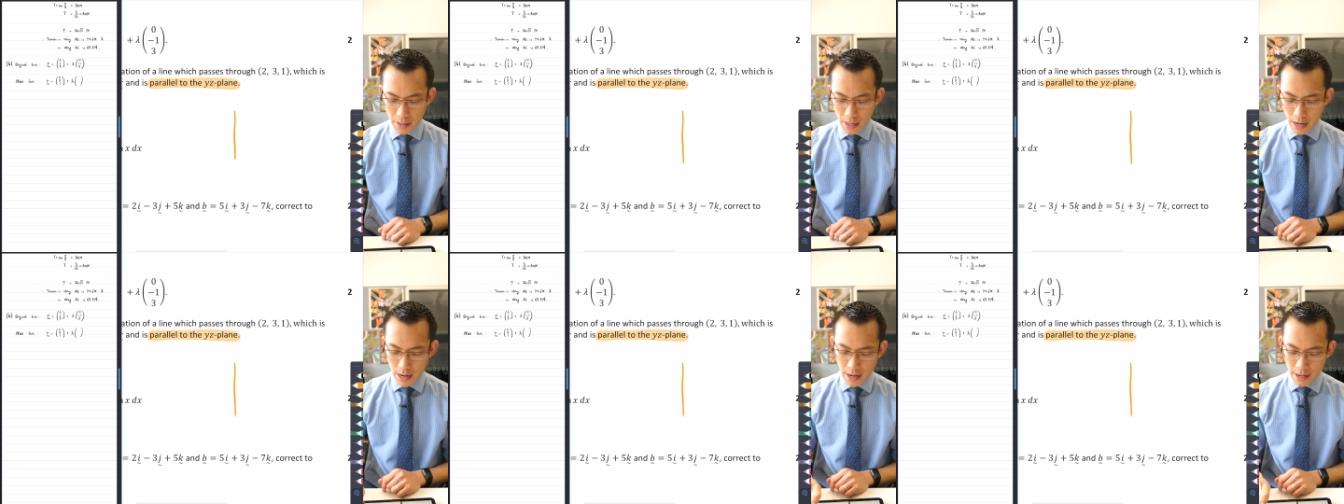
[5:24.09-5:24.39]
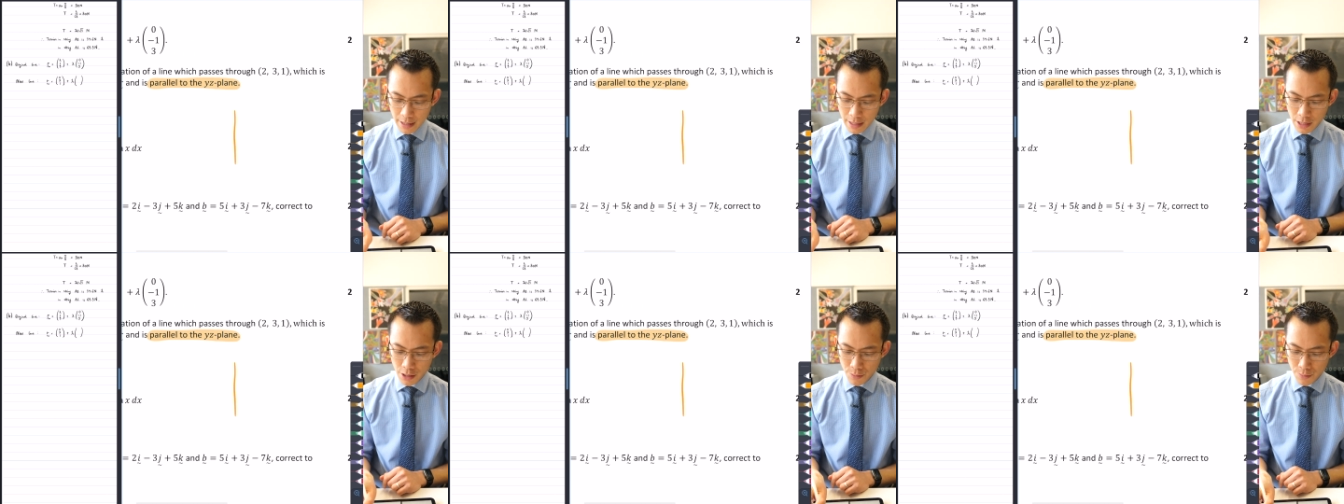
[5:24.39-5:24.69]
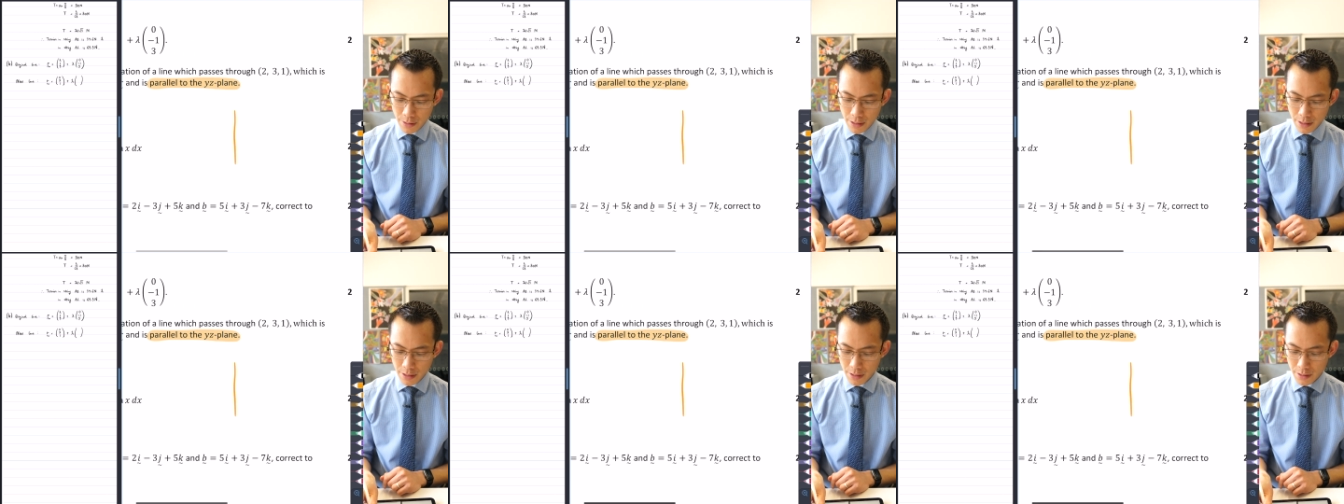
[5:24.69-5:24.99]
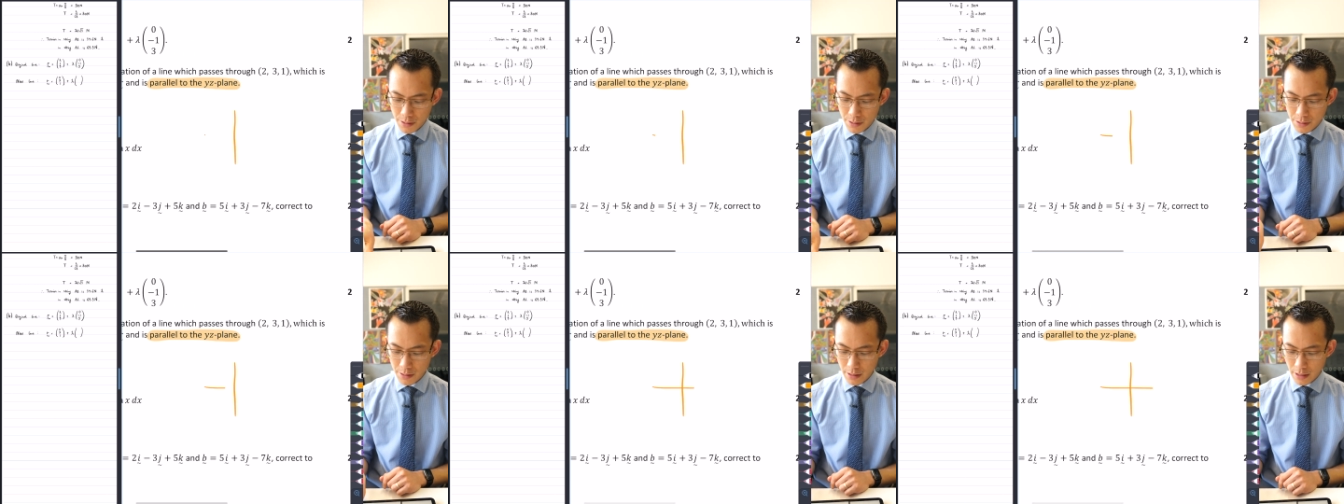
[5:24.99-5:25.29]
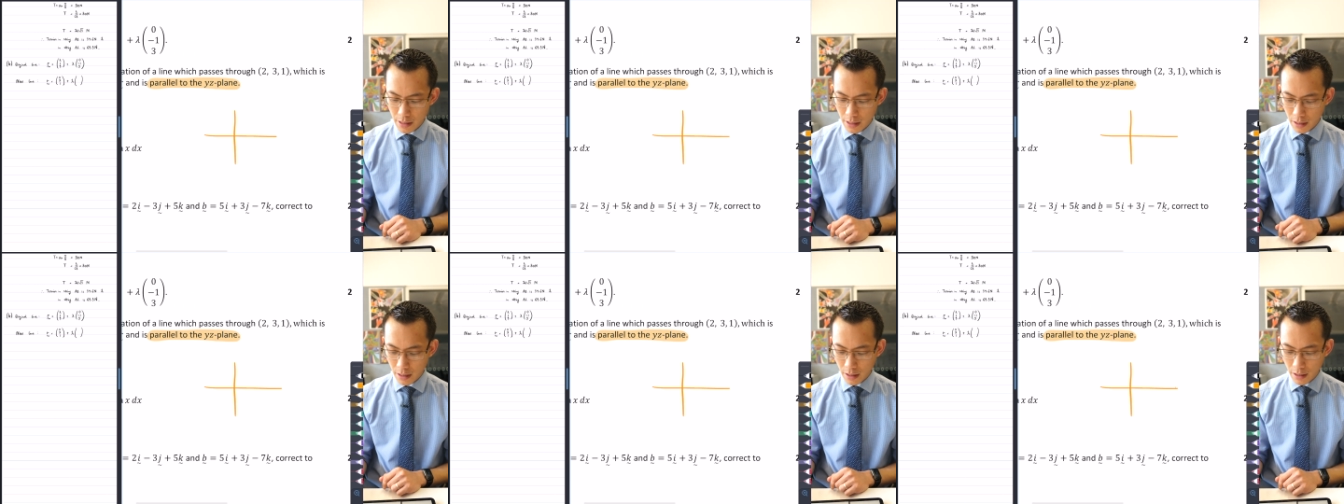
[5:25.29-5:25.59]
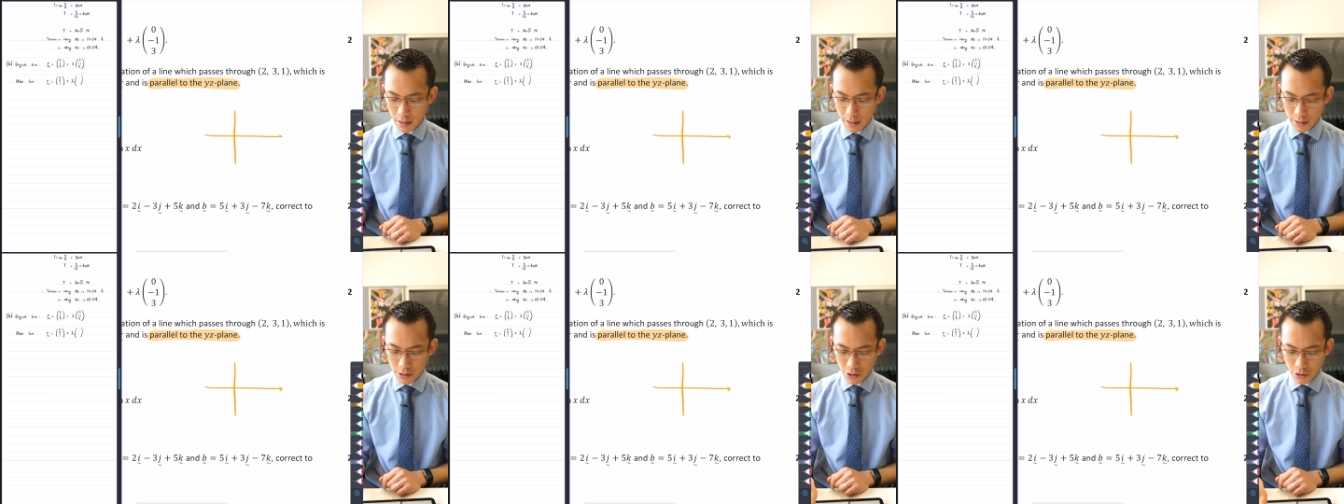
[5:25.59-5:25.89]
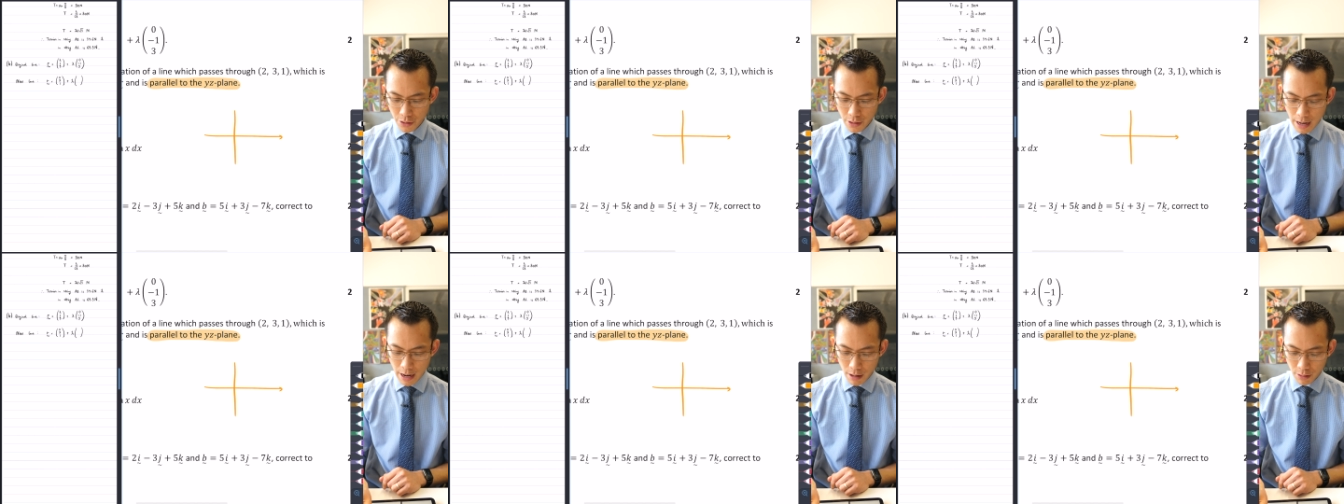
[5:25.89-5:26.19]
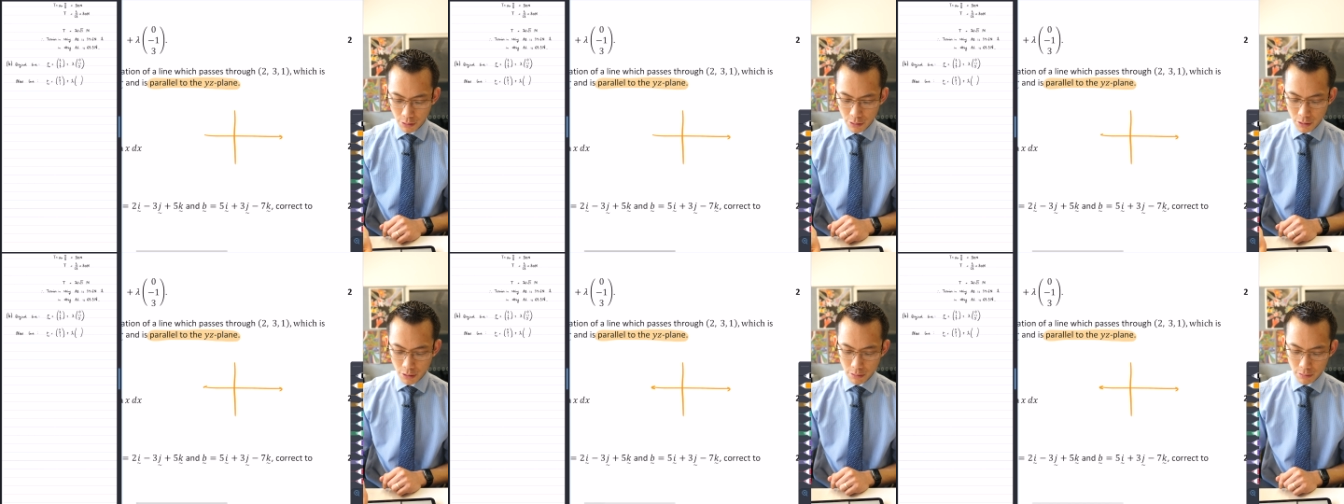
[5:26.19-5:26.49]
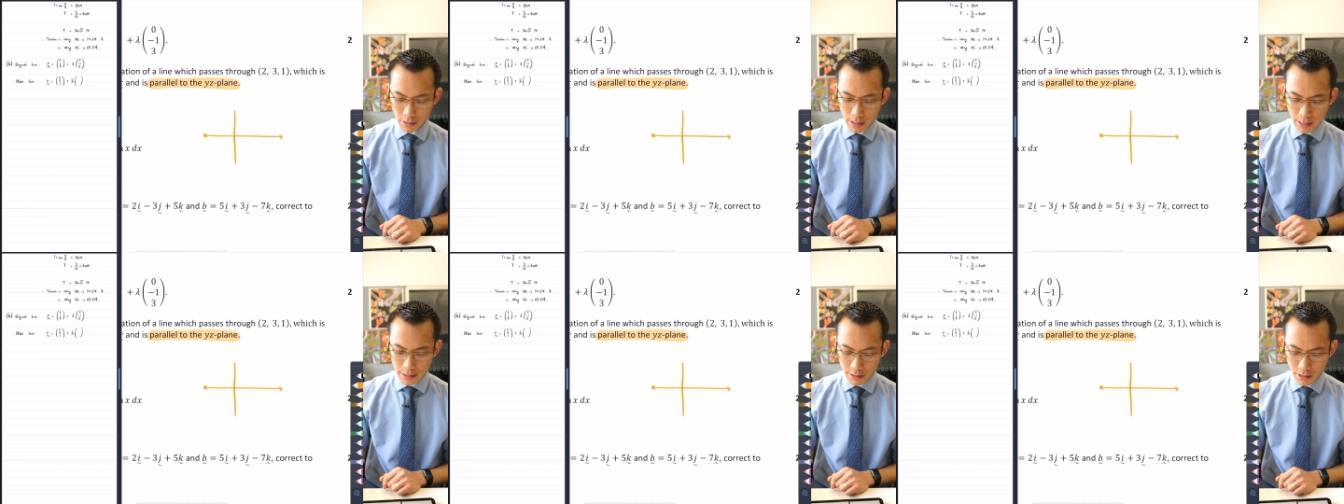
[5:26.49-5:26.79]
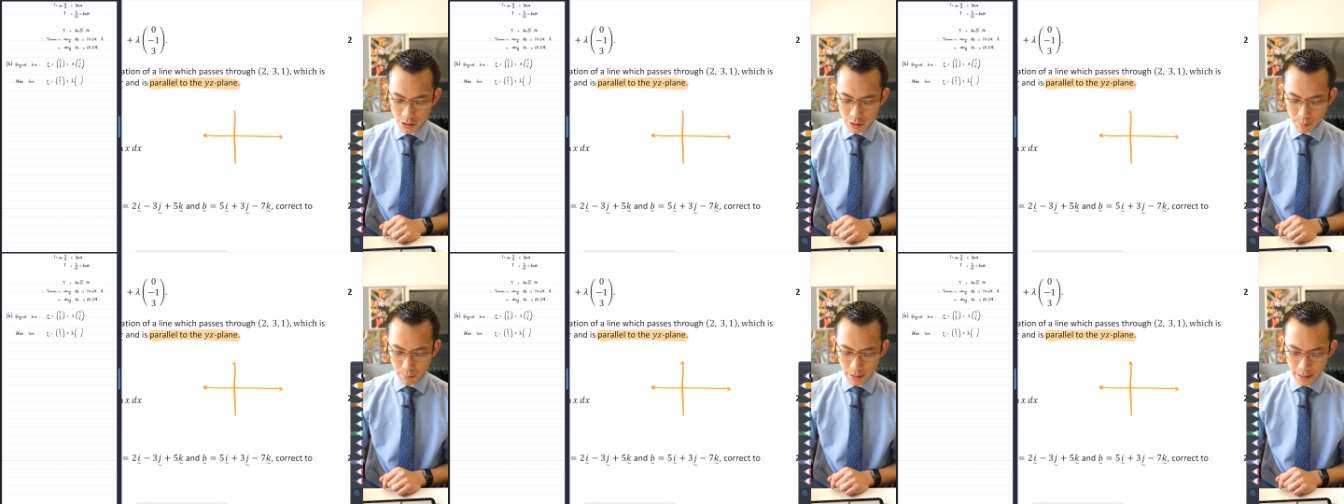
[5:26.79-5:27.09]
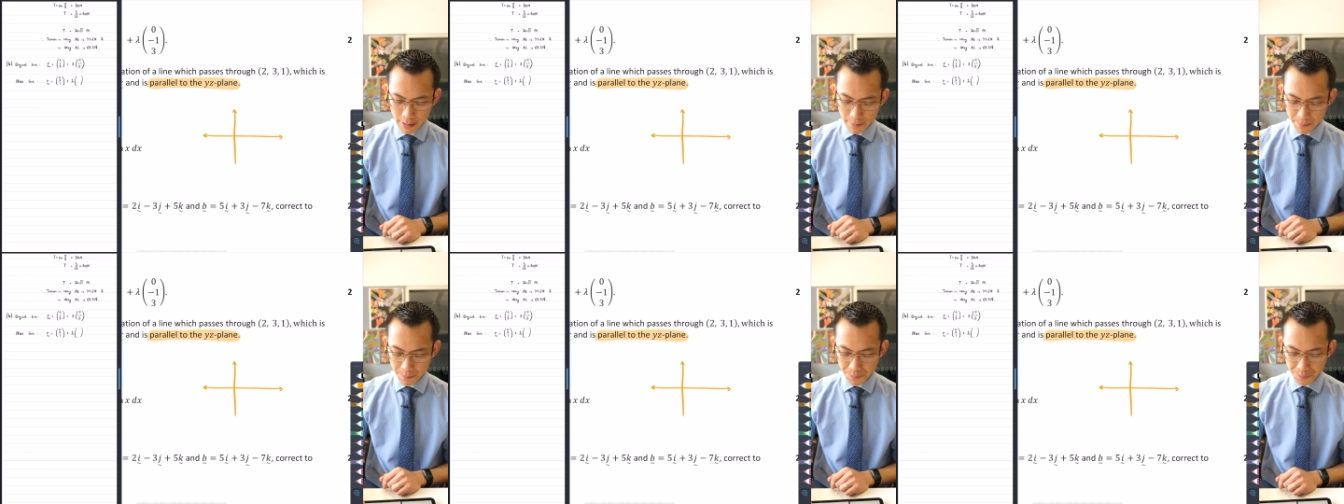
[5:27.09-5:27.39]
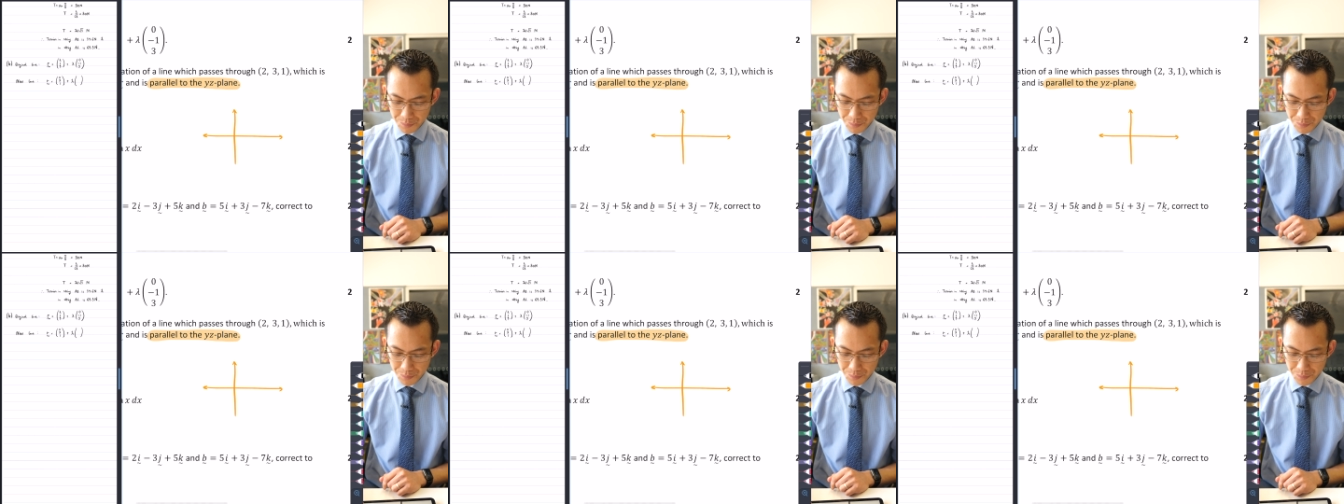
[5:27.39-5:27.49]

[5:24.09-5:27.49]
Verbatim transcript: uh, here is, uh, you know, our good old Cartesian plane.